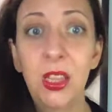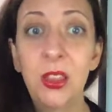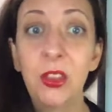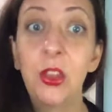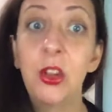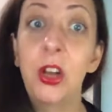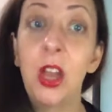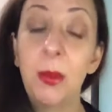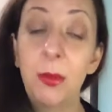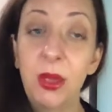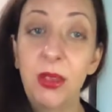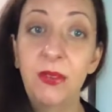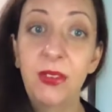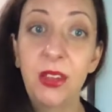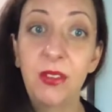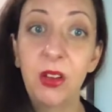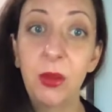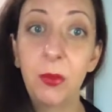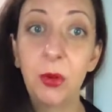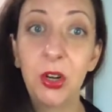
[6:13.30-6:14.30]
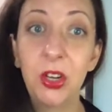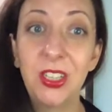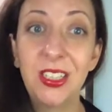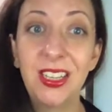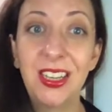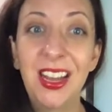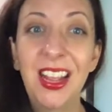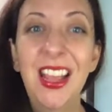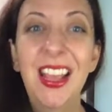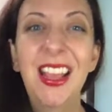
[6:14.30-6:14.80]
they're not my favorite person,
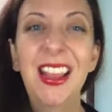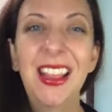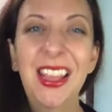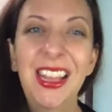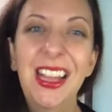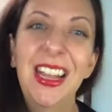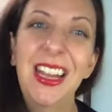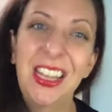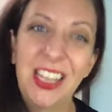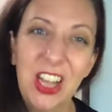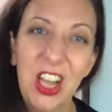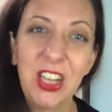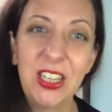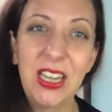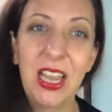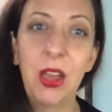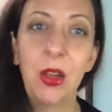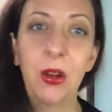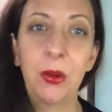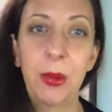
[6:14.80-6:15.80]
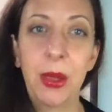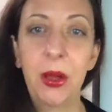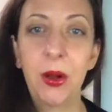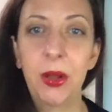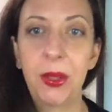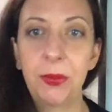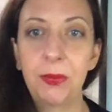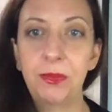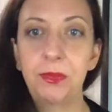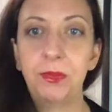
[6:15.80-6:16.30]
they kind of talk down about
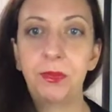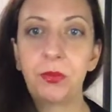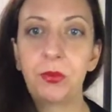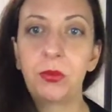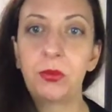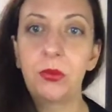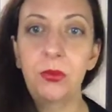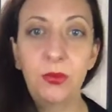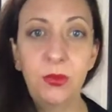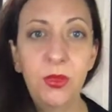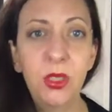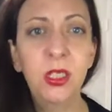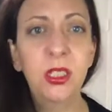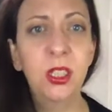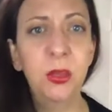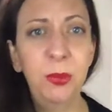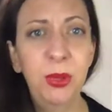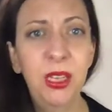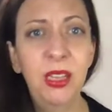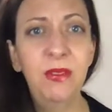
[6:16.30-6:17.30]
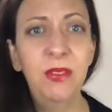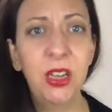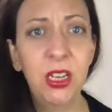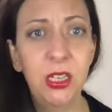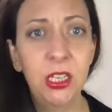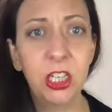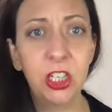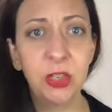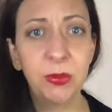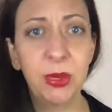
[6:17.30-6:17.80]
them. So being very
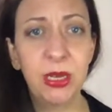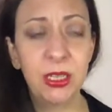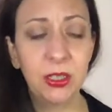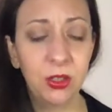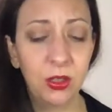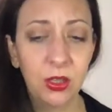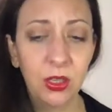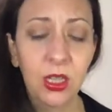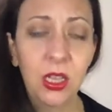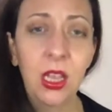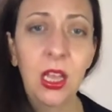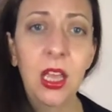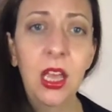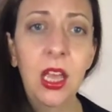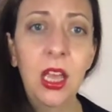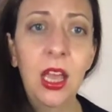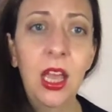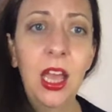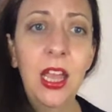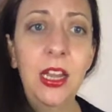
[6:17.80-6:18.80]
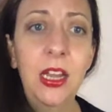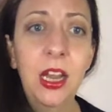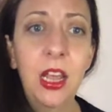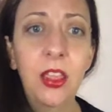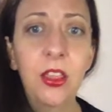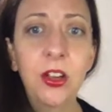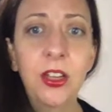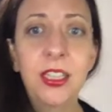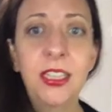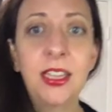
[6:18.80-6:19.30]
judgmental.
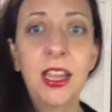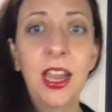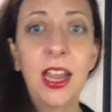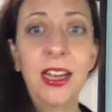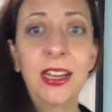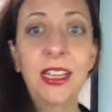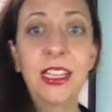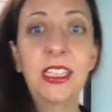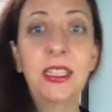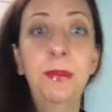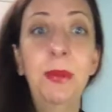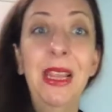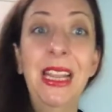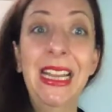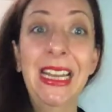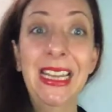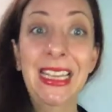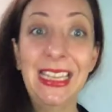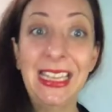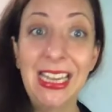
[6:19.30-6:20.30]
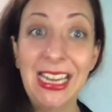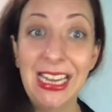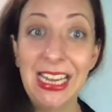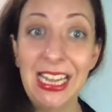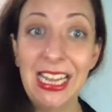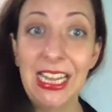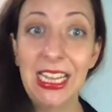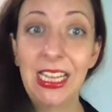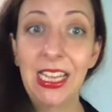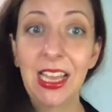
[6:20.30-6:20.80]
Another sign is being
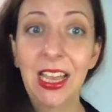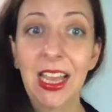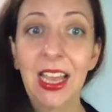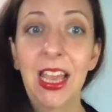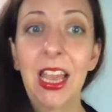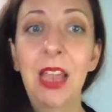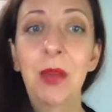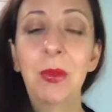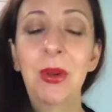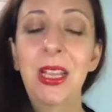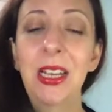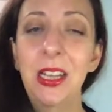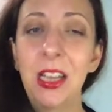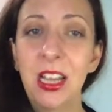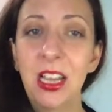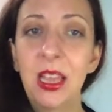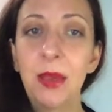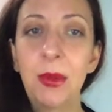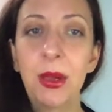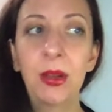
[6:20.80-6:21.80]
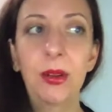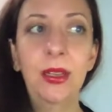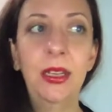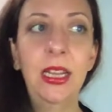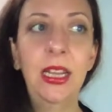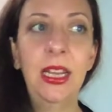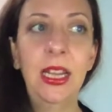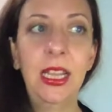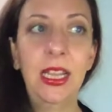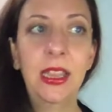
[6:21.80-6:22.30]
needy. And when I talk about
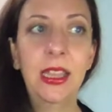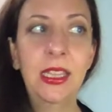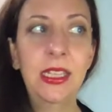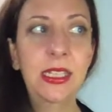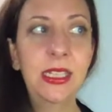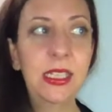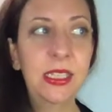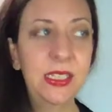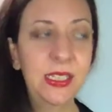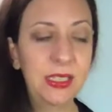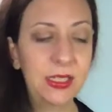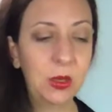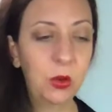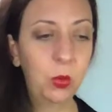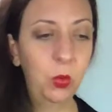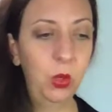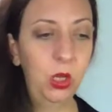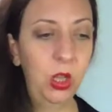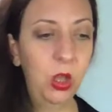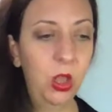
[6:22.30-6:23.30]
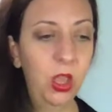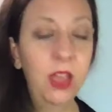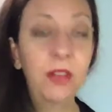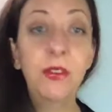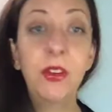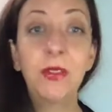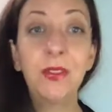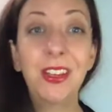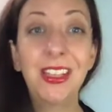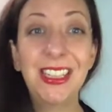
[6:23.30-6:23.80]
needy, we all have
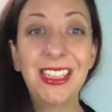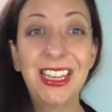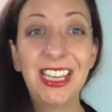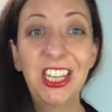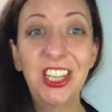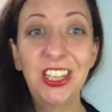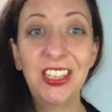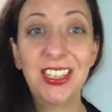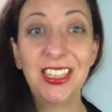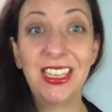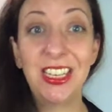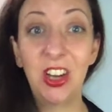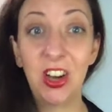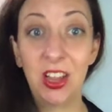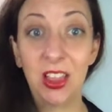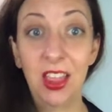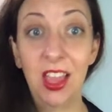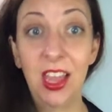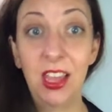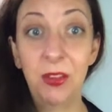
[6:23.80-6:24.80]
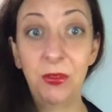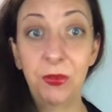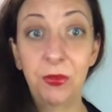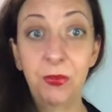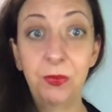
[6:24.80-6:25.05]
different stages in our life.